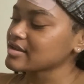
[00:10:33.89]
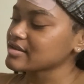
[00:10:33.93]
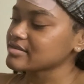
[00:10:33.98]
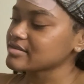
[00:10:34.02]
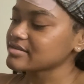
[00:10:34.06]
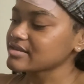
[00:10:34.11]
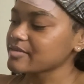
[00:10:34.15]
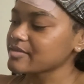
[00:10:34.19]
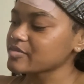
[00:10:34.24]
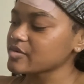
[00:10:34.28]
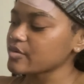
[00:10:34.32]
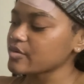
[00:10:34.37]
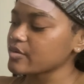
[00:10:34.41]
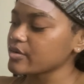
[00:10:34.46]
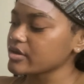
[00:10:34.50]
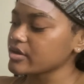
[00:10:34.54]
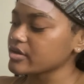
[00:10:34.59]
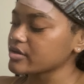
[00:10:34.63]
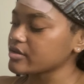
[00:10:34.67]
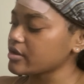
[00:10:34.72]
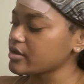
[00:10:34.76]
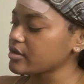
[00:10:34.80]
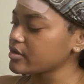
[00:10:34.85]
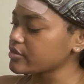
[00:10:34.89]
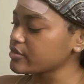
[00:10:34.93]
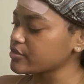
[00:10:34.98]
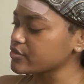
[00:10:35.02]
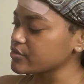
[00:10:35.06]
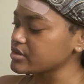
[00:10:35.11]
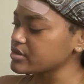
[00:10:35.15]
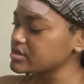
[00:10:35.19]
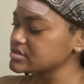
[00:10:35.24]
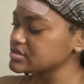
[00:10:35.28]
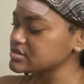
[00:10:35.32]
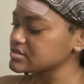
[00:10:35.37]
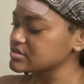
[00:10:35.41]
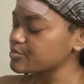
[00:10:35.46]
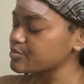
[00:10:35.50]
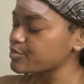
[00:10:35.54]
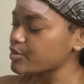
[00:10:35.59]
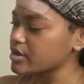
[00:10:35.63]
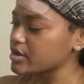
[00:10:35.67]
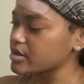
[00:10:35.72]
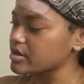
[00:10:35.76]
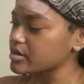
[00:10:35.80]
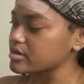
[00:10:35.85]
Snaps going 3 inches
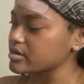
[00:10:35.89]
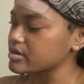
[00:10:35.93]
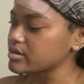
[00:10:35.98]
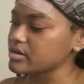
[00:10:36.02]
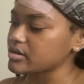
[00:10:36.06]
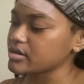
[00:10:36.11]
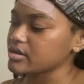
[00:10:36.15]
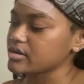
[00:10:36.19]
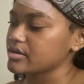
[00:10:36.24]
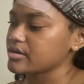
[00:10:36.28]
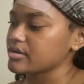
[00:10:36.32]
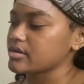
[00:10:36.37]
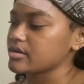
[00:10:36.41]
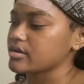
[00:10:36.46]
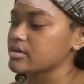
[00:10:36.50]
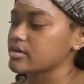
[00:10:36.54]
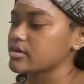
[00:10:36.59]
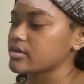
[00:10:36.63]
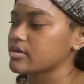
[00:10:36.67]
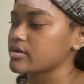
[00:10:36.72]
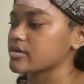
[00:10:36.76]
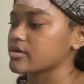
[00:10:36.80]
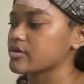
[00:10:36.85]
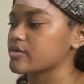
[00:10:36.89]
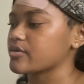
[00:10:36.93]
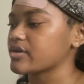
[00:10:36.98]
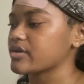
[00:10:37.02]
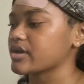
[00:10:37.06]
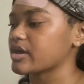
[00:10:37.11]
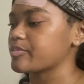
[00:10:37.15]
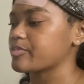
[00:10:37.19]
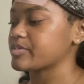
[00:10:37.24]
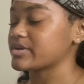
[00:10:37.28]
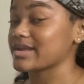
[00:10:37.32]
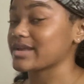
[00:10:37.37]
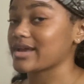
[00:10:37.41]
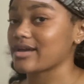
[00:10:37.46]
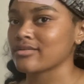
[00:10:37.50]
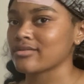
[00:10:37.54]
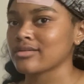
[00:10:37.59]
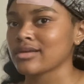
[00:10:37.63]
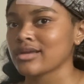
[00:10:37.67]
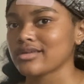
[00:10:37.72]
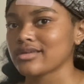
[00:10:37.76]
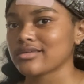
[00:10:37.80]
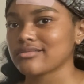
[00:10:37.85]
apart, going up or down.
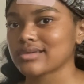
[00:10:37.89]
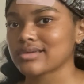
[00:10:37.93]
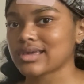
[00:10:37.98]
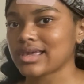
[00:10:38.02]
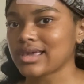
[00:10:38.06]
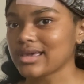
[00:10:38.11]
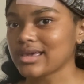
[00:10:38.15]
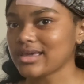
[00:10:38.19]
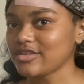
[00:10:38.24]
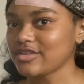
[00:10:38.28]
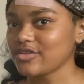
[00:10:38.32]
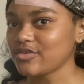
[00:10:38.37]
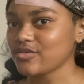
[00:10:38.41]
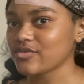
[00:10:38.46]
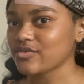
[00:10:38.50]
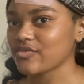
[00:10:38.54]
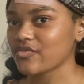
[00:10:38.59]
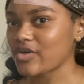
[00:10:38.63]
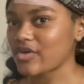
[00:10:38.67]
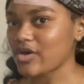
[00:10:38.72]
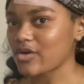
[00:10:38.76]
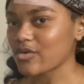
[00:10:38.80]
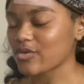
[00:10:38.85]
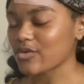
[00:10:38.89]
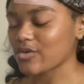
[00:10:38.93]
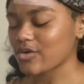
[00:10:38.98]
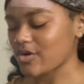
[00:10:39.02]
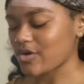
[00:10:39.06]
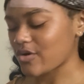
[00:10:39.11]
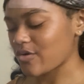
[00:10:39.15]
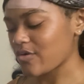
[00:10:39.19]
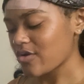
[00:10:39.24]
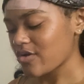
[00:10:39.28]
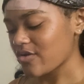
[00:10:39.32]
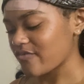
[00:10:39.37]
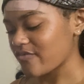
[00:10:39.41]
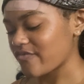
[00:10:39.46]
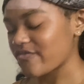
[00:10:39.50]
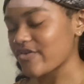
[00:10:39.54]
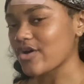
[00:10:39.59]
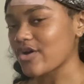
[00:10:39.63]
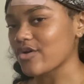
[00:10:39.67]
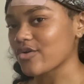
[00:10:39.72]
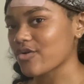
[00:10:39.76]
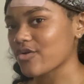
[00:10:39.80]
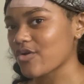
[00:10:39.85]
You can use Velcro.
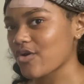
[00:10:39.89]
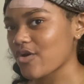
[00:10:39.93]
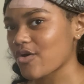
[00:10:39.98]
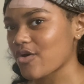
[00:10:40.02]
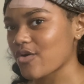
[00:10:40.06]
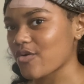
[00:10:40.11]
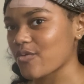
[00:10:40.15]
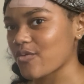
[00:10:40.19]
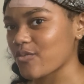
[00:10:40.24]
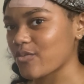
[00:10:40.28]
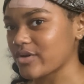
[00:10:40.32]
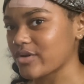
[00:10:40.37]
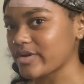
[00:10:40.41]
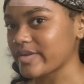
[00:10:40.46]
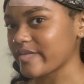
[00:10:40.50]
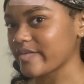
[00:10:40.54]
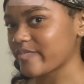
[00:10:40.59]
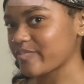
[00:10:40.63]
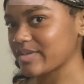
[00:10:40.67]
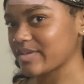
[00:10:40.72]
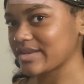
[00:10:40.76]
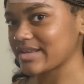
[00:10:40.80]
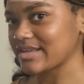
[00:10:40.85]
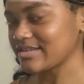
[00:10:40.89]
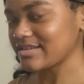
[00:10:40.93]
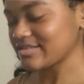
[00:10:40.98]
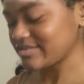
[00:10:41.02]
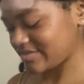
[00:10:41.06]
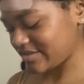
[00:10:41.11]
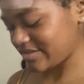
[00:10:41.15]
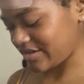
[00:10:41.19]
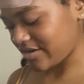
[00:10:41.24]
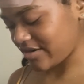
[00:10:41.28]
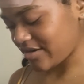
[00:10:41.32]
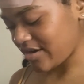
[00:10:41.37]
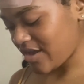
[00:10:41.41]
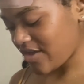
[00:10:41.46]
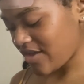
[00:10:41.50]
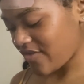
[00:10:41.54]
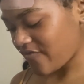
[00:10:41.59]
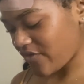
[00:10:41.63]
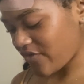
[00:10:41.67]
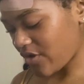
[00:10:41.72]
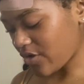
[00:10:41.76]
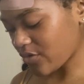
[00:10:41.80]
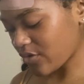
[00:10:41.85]
Velcro would have been easier.
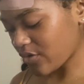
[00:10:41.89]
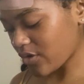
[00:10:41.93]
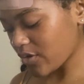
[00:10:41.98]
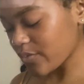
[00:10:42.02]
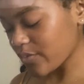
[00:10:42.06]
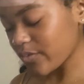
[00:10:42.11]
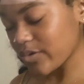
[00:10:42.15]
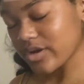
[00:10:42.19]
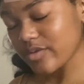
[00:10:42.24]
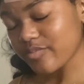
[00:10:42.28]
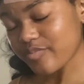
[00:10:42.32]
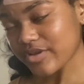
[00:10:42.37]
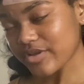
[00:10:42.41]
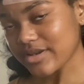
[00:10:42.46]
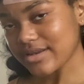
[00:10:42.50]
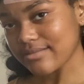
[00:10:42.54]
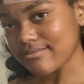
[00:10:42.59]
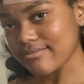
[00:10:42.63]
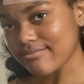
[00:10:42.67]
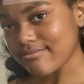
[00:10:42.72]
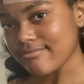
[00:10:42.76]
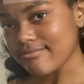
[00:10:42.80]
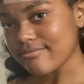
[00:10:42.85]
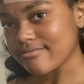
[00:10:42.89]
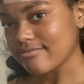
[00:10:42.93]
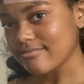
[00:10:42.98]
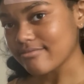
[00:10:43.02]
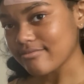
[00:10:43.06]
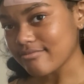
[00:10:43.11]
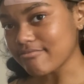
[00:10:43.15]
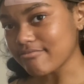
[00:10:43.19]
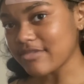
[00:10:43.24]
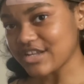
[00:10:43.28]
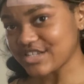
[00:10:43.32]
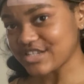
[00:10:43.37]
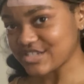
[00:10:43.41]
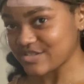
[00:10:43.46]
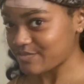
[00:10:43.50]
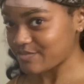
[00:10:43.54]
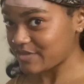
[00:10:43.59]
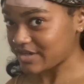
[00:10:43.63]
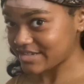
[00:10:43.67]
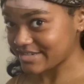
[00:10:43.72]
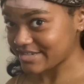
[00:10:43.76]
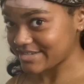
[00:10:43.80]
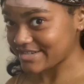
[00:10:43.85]
Velcro would have been much,
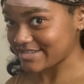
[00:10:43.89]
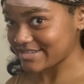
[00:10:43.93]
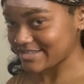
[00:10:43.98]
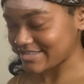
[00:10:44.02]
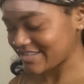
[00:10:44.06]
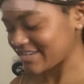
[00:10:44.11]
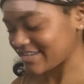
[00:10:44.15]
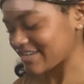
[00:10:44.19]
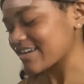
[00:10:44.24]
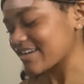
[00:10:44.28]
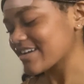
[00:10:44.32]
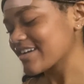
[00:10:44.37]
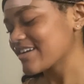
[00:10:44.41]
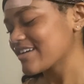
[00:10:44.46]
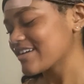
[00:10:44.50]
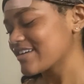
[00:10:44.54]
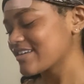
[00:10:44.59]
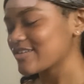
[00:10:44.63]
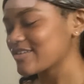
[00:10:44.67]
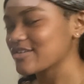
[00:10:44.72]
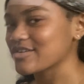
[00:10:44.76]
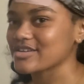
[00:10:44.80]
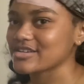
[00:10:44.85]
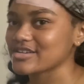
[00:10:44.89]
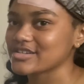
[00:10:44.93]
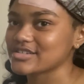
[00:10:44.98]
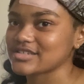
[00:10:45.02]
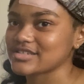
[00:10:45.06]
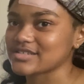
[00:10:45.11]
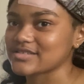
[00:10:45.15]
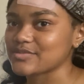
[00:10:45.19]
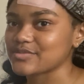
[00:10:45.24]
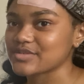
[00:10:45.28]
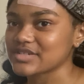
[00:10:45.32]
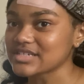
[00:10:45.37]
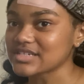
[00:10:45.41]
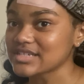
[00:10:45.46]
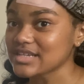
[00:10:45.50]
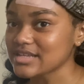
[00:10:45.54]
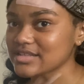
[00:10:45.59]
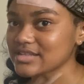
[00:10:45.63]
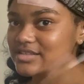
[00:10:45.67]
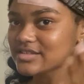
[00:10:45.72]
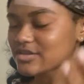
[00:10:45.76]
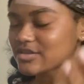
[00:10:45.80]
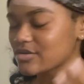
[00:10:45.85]
much easier. You could have just
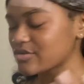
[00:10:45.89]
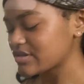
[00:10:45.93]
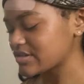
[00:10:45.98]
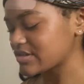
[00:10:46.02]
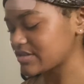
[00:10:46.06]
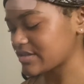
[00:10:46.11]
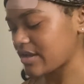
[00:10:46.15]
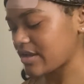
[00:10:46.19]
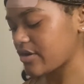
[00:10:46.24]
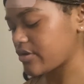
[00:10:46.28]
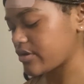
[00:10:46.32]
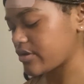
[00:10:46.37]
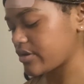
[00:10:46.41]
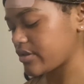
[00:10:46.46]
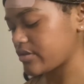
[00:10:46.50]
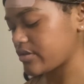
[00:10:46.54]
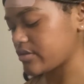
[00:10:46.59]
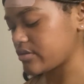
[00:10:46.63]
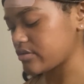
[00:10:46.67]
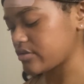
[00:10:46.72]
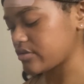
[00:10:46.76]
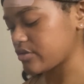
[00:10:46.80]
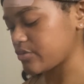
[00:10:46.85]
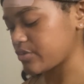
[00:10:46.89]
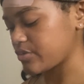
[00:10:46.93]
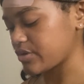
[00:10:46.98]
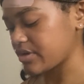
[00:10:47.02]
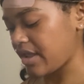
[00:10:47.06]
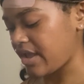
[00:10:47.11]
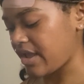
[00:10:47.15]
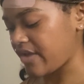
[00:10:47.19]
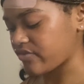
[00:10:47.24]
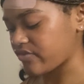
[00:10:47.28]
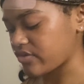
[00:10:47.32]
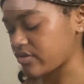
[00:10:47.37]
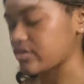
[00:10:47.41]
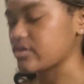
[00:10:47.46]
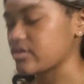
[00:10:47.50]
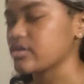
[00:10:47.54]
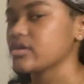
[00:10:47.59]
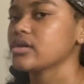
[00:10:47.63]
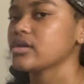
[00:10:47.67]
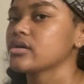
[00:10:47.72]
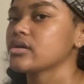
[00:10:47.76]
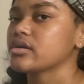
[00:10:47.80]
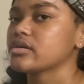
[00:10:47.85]
machine sewed it down and you wouldn't have to
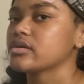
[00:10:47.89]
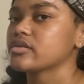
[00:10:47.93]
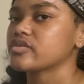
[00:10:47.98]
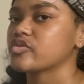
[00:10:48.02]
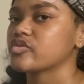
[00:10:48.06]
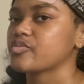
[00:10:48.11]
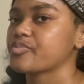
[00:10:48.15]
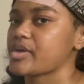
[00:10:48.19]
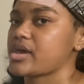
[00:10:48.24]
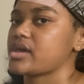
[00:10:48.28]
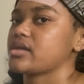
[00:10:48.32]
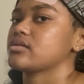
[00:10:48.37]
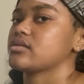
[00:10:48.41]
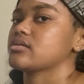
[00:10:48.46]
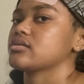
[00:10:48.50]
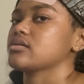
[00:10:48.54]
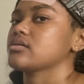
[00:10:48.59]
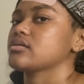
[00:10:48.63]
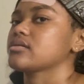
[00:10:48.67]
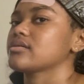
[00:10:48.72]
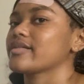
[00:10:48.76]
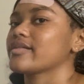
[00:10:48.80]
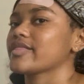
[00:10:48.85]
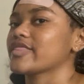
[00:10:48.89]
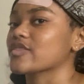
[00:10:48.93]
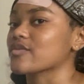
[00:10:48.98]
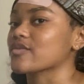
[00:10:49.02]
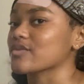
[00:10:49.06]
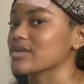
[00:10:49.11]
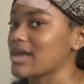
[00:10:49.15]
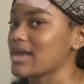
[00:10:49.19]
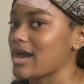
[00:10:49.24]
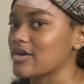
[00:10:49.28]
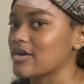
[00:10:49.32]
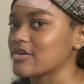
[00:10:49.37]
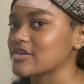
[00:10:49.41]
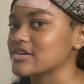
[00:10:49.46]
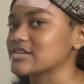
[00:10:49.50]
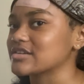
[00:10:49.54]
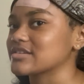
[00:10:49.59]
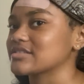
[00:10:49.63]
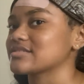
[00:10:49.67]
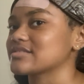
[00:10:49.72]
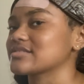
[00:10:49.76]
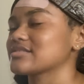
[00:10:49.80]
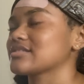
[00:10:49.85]
spend 3
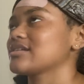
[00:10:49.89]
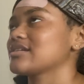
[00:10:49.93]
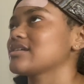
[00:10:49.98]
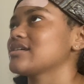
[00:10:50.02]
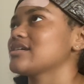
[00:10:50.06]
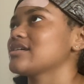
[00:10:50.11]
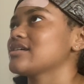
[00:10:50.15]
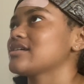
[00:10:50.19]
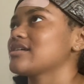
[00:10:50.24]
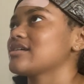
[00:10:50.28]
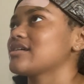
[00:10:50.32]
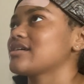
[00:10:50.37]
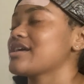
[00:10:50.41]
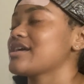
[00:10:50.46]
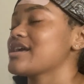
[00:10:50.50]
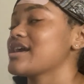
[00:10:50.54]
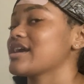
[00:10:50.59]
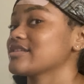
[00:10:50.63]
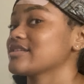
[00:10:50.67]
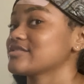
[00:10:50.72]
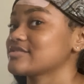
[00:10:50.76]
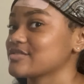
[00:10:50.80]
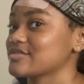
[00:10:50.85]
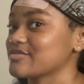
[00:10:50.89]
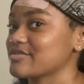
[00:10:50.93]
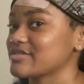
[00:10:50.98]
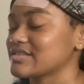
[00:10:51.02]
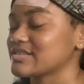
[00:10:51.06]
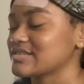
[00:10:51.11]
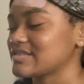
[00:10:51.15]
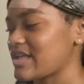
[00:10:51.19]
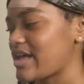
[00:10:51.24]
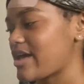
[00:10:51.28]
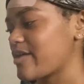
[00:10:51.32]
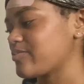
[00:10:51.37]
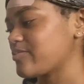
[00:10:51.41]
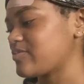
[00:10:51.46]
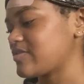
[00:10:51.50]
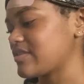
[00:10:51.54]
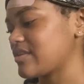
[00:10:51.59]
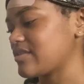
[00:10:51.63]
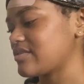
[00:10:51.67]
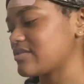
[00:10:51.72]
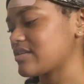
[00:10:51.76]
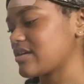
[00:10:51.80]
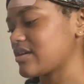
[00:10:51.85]
hours hand sewing snaps
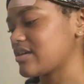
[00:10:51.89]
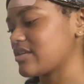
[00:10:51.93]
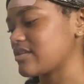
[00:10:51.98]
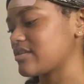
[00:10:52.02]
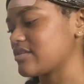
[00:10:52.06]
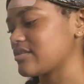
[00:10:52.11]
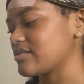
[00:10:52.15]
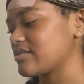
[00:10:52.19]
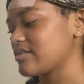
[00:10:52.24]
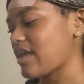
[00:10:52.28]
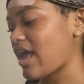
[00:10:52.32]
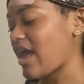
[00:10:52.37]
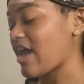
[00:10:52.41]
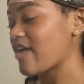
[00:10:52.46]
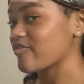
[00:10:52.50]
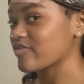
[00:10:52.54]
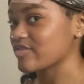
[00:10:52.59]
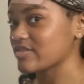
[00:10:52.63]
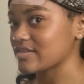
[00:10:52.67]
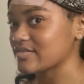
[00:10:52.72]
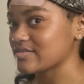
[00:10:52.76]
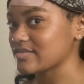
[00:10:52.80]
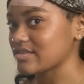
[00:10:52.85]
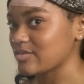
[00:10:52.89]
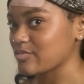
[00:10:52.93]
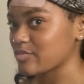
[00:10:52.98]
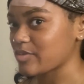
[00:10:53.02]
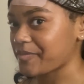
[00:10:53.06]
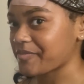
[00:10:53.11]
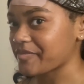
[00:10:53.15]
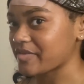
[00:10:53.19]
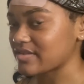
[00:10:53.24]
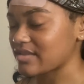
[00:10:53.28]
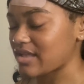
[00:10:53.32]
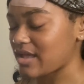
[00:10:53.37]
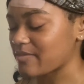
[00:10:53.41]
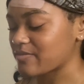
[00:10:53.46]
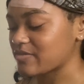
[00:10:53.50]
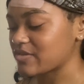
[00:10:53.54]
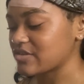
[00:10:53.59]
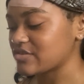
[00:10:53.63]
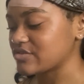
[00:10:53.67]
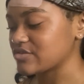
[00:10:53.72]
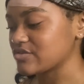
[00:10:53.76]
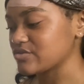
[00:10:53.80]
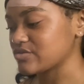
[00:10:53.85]
and then having the seam rip the snaps
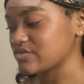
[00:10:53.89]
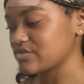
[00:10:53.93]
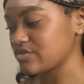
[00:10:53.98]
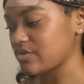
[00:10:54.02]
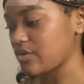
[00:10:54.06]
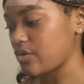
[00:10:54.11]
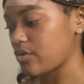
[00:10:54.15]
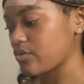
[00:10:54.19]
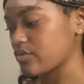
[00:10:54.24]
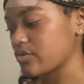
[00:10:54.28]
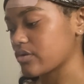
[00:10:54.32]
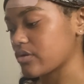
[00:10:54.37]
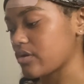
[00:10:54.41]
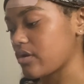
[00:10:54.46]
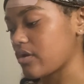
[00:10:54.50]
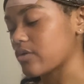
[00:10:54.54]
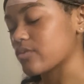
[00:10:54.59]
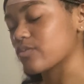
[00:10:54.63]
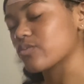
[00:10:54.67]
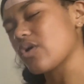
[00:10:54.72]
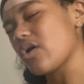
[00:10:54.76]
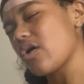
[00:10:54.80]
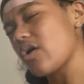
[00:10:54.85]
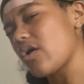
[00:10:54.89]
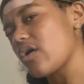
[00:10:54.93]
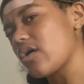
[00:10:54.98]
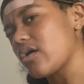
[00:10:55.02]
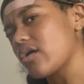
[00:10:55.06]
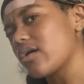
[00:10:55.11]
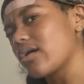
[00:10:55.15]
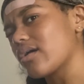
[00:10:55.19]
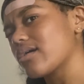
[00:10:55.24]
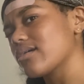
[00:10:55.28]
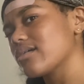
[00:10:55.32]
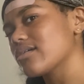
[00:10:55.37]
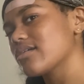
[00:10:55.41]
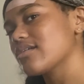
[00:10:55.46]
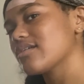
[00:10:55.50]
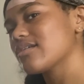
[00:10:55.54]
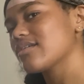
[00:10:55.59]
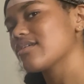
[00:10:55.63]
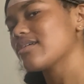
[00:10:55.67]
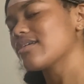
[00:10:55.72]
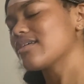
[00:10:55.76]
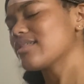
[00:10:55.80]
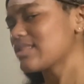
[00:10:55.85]
that you sewed on wrong
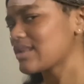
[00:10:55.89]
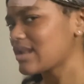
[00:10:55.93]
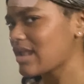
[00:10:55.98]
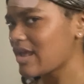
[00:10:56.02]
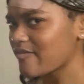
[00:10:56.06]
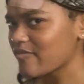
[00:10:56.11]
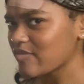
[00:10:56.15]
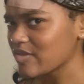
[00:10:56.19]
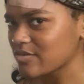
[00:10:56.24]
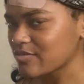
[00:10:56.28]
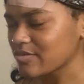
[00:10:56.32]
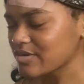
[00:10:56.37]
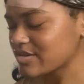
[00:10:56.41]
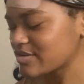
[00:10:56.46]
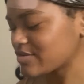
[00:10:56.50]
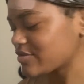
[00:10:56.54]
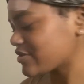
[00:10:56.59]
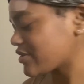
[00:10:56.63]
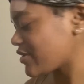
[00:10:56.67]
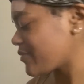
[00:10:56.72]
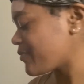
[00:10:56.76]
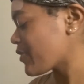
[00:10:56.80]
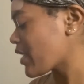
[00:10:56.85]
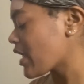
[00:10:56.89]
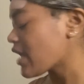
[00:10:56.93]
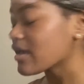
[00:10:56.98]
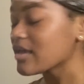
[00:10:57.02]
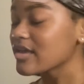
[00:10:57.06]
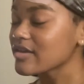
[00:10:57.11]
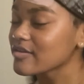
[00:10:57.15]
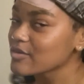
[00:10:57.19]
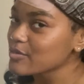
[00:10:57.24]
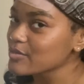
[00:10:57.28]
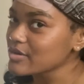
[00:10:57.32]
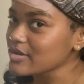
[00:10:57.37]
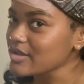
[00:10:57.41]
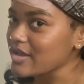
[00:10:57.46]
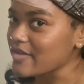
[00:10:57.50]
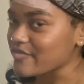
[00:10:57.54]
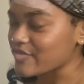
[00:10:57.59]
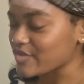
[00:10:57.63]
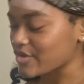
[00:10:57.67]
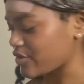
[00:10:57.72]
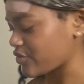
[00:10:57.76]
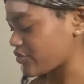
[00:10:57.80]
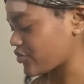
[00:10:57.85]
and then having to redo them. You wouldn't have
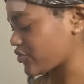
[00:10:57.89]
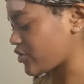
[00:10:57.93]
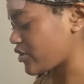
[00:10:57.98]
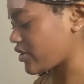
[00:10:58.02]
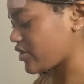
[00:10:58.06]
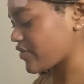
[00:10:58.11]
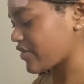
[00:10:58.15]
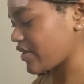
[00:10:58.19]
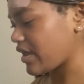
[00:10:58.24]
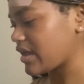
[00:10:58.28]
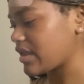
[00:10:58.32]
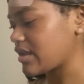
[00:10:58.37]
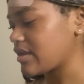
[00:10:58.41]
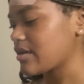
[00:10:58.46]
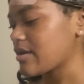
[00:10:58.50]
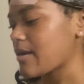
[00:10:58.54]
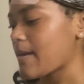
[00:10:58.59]
to go through all that.